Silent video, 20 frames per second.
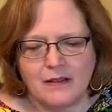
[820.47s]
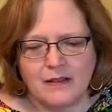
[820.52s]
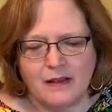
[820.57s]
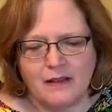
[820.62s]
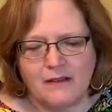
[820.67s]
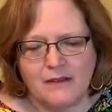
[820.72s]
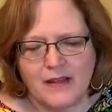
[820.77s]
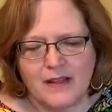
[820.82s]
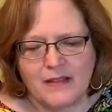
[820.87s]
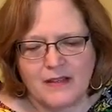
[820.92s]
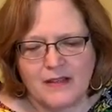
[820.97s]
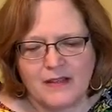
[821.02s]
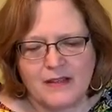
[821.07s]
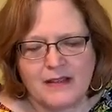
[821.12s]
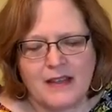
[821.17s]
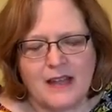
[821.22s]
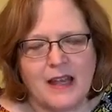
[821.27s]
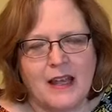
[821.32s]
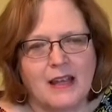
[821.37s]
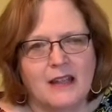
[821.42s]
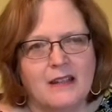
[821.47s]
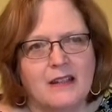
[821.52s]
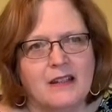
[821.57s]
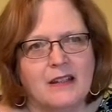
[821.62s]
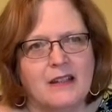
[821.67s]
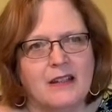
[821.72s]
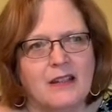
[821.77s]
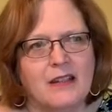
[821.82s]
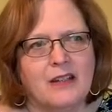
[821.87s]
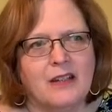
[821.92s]
of this is that
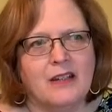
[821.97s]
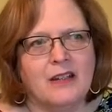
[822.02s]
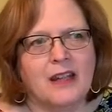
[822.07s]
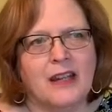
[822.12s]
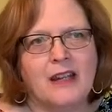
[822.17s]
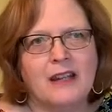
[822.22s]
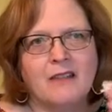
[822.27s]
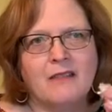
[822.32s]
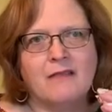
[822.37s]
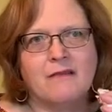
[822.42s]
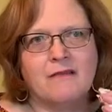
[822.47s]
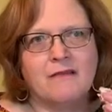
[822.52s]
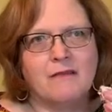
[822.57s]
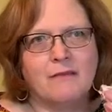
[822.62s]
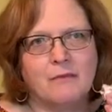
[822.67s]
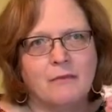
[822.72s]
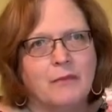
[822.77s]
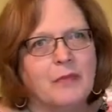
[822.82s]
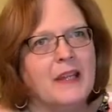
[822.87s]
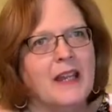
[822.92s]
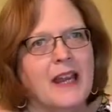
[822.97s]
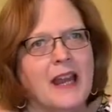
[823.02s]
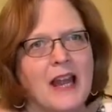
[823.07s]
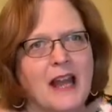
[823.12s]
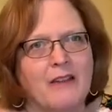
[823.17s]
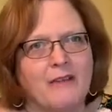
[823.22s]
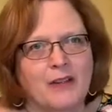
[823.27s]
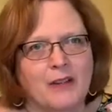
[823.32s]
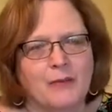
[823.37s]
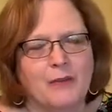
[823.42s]
you can play
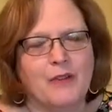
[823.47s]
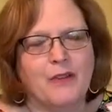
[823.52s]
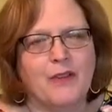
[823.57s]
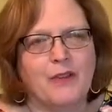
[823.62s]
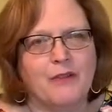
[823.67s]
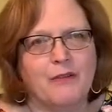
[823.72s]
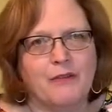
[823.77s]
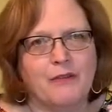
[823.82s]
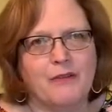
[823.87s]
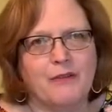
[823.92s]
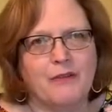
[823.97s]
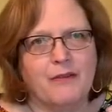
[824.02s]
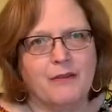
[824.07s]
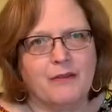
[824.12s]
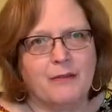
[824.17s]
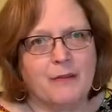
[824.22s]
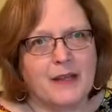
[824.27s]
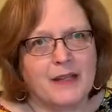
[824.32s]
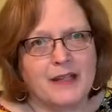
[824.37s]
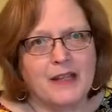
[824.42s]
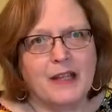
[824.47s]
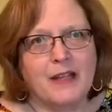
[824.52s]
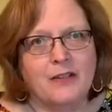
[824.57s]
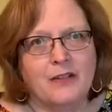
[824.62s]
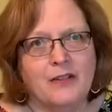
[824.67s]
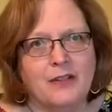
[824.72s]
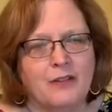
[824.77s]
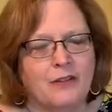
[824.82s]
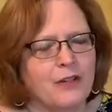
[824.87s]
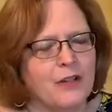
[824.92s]
havoc with your thread
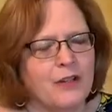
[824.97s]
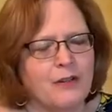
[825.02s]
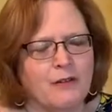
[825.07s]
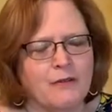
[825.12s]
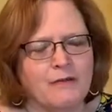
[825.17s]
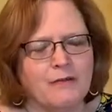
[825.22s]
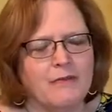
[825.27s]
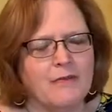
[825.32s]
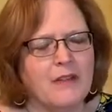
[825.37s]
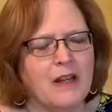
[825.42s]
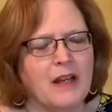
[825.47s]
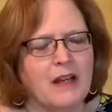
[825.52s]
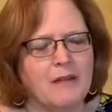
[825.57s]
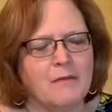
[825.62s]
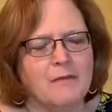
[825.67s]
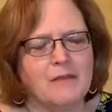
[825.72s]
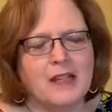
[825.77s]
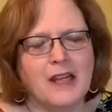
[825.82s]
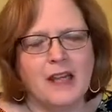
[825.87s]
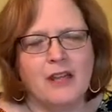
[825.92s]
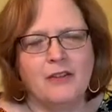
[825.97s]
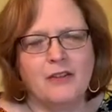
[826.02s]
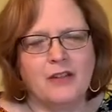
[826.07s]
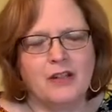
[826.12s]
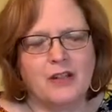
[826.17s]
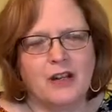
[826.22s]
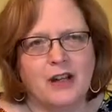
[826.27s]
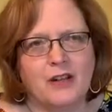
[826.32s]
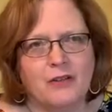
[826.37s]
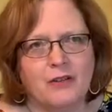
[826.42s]
tension or your um,
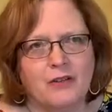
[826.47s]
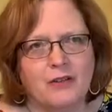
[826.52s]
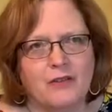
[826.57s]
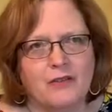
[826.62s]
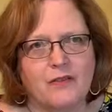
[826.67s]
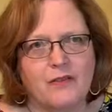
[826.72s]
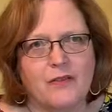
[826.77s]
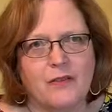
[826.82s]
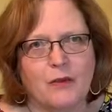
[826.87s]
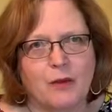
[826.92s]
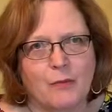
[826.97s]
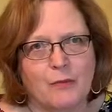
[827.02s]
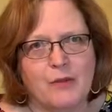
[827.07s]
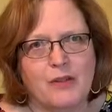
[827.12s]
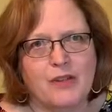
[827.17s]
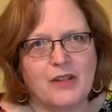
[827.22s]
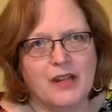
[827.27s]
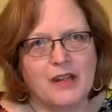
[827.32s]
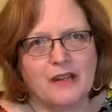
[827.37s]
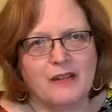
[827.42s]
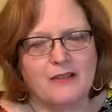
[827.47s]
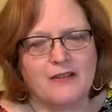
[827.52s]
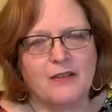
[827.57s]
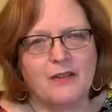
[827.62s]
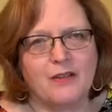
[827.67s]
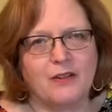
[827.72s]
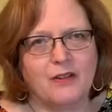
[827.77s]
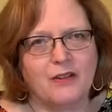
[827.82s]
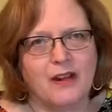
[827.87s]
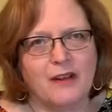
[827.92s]
tension on your sewing machine,
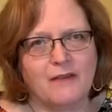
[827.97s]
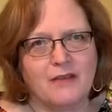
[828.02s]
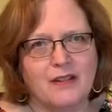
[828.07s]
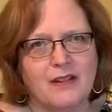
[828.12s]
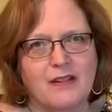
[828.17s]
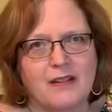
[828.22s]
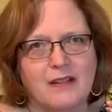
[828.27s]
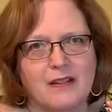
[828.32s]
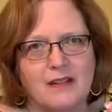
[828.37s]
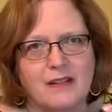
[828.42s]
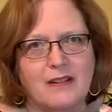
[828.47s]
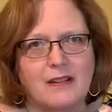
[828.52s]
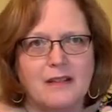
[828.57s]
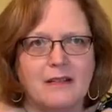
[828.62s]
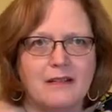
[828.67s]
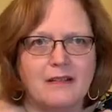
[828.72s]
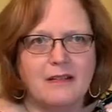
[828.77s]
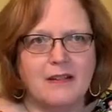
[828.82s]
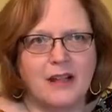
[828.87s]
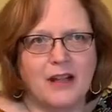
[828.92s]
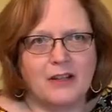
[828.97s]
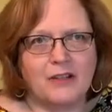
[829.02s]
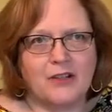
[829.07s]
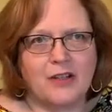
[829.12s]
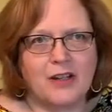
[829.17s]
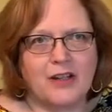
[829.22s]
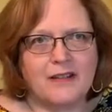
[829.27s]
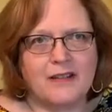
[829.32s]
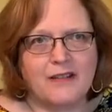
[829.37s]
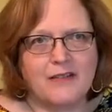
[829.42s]
so you don't have to
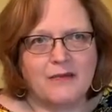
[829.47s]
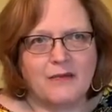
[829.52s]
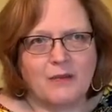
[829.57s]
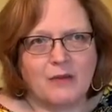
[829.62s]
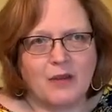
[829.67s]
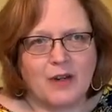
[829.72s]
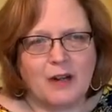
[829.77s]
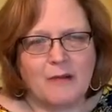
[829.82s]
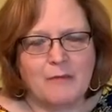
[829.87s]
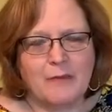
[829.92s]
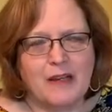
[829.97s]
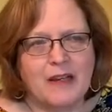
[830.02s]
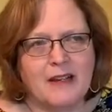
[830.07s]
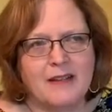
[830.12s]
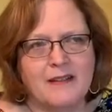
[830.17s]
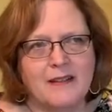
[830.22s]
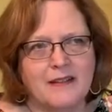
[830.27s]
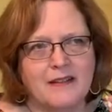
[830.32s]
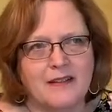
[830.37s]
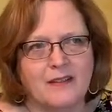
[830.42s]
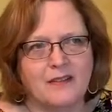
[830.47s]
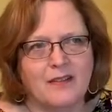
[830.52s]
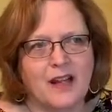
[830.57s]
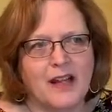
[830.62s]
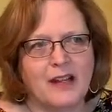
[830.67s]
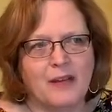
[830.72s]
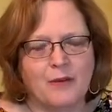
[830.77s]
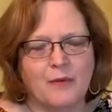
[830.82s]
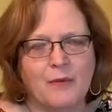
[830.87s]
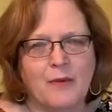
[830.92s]
adjust for it because it's a
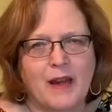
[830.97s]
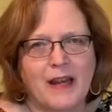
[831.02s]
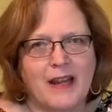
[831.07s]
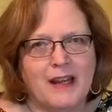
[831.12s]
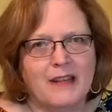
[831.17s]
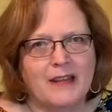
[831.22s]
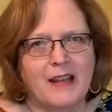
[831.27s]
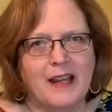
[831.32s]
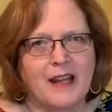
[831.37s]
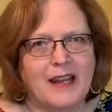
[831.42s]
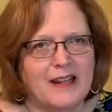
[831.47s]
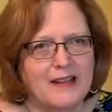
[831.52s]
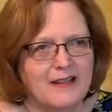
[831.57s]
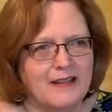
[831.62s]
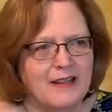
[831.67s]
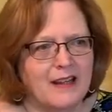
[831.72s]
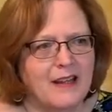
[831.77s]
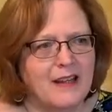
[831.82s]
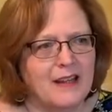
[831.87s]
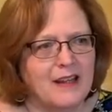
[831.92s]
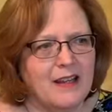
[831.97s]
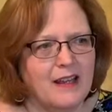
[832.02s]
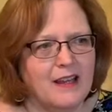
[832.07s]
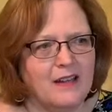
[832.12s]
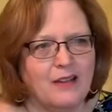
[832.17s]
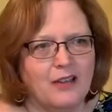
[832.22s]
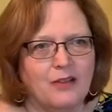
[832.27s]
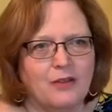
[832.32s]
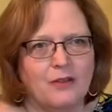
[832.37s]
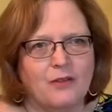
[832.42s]
lighter weight, and like I said, it kind
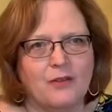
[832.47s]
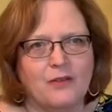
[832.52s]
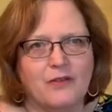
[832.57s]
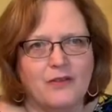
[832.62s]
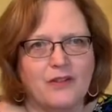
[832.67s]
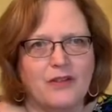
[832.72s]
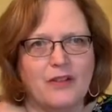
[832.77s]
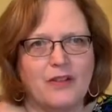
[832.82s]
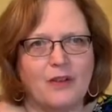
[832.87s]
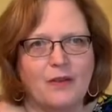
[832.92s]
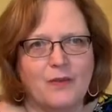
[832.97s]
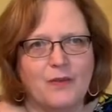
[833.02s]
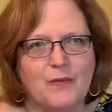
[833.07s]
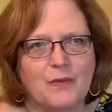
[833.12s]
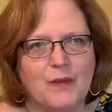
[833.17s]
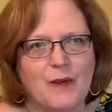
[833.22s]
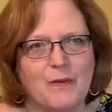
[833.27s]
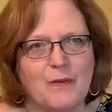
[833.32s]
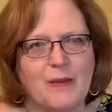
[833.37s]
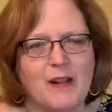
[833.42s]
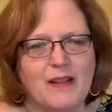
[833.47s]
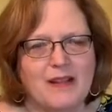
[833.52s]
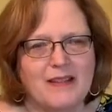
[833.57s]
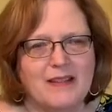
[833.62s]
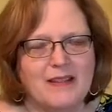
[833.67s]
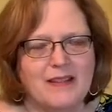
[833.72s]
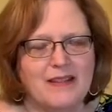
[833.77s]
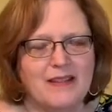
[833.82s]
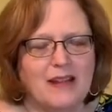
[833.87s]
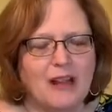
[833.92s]
of curls and goes where it
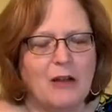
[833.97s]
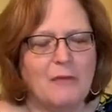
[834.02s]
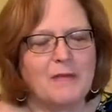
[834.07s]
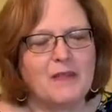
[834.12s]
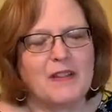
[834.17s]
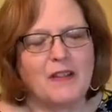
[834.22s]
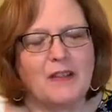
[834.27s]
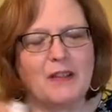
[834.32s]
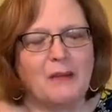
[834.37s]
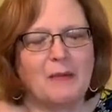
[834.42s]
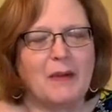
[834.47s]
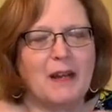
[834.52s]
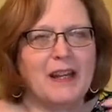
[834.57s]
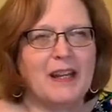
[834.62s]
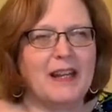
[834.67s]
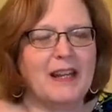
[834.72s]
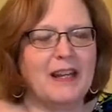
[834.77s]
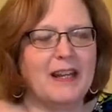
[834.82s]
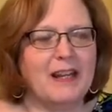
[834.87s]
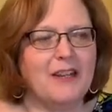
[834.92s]
wants and comes unthreaded,